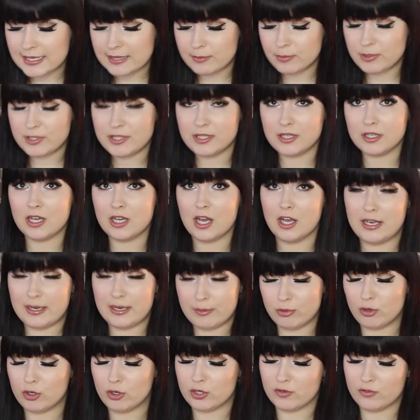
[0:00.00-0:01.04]

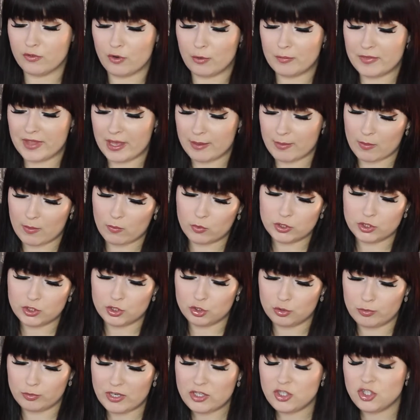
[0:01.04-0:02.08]
lip product from them I
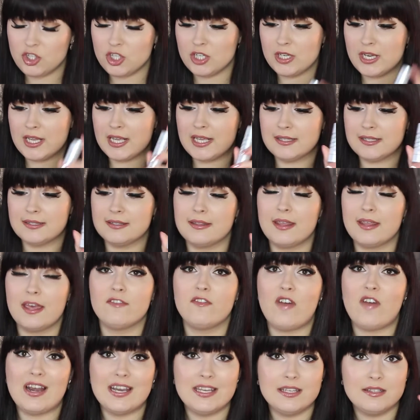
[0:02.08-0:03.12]
wanted to mention is
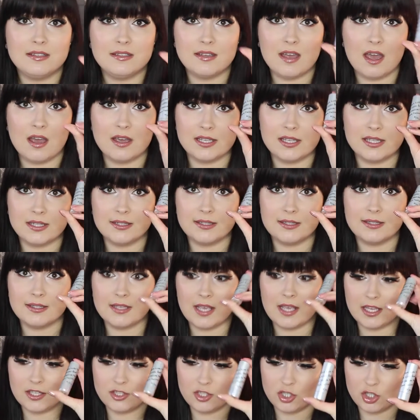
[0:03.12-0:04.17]
their Valentine's
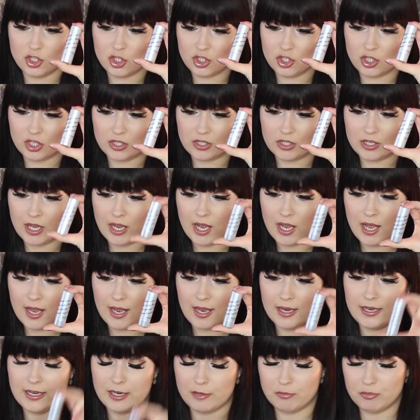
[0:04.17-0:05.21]
edition
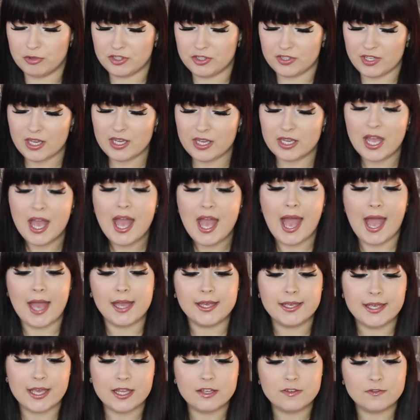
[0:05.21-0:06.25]
lipstick.
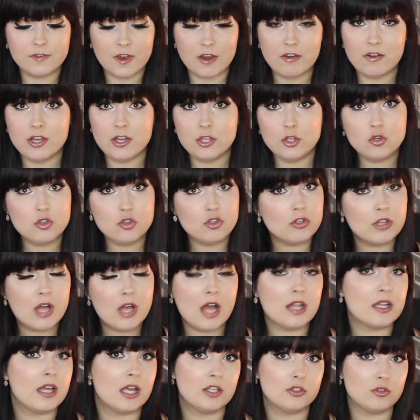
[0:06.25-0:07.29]
Again, very unusual
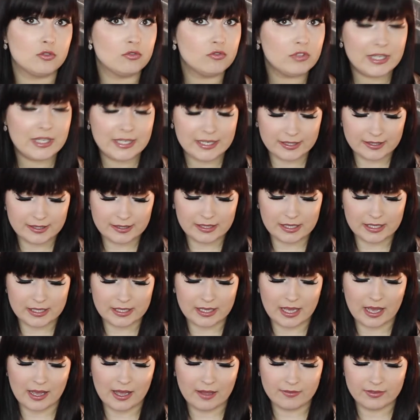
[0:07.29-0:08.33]
color. I don't really
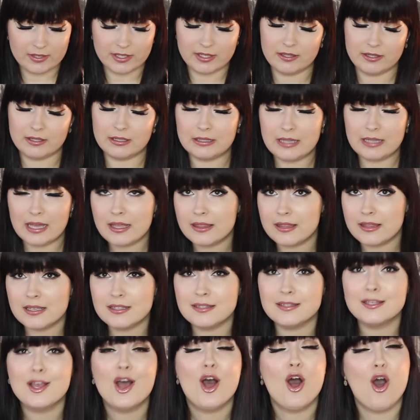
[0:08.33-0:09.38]
think I have anything like
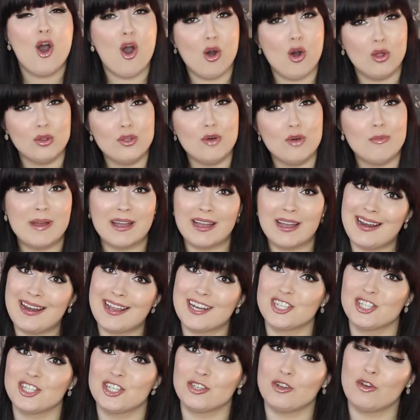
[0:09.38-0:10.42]
this, although my
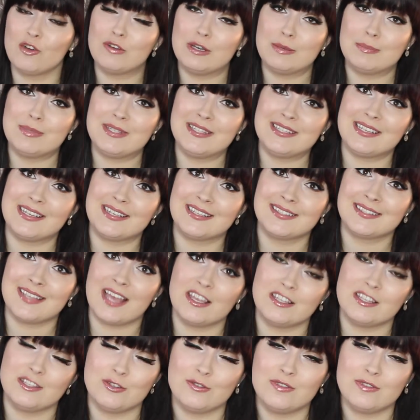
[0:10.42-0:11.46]
collection of lipsticks,
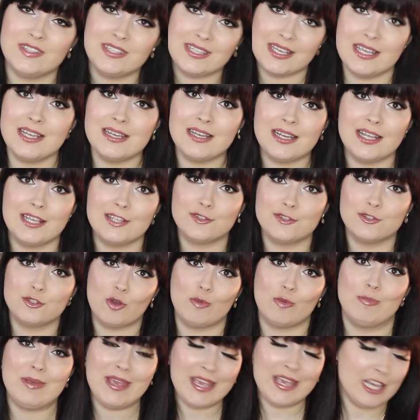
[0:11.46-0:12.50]
as you've seen, is
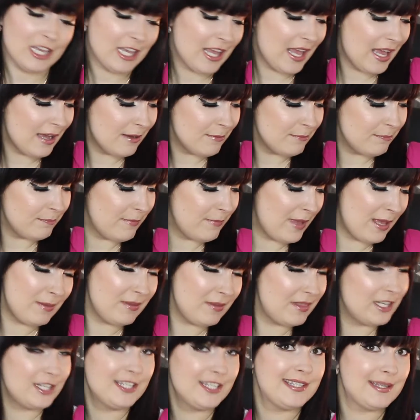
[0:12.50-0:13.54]
so big. Maybe
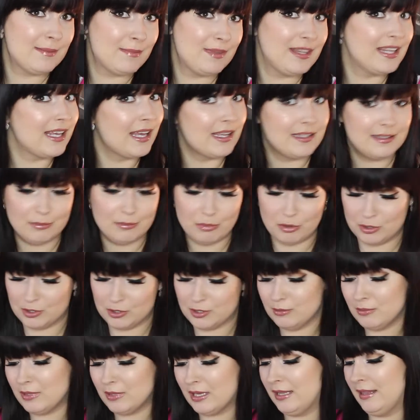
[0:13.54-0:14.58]
there's something at the
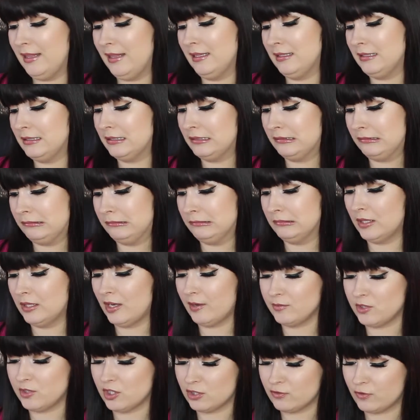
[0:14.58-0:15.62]
bottom that
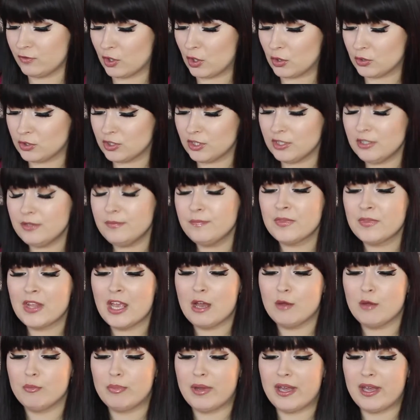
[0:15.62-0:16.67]
I've just forgotten,
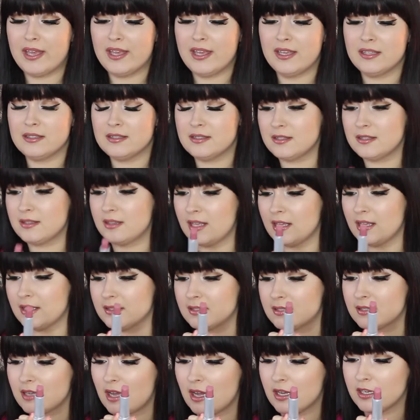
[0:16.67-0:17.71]
but it's
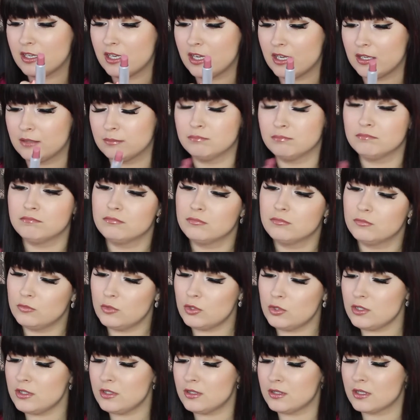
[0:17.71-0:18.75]
this kind of,
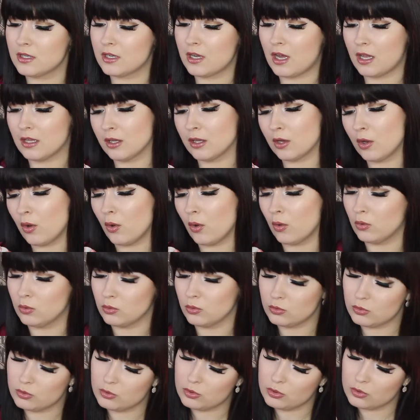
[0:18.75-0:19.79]
what's the color
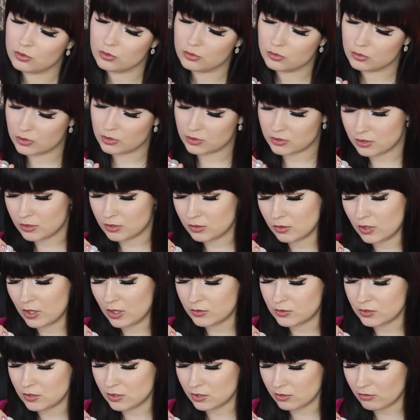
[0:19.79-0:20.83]
called? Because I don't know how
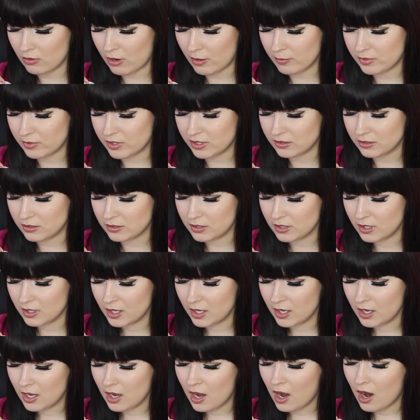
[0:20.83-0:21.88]
to describe it.
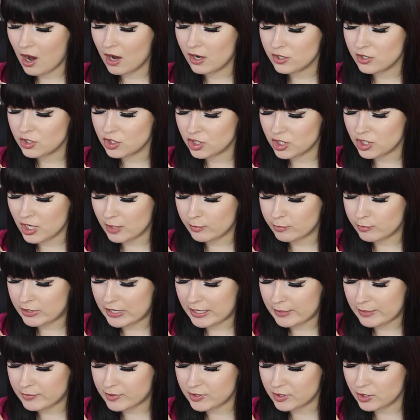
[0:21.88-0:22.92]
Heart-shaped
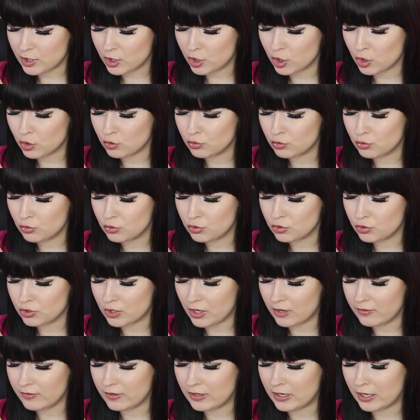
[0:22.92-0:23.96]
lipstick, Rouge
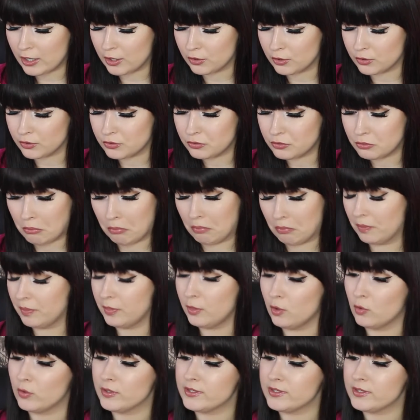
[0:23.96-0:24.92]
à Velours, no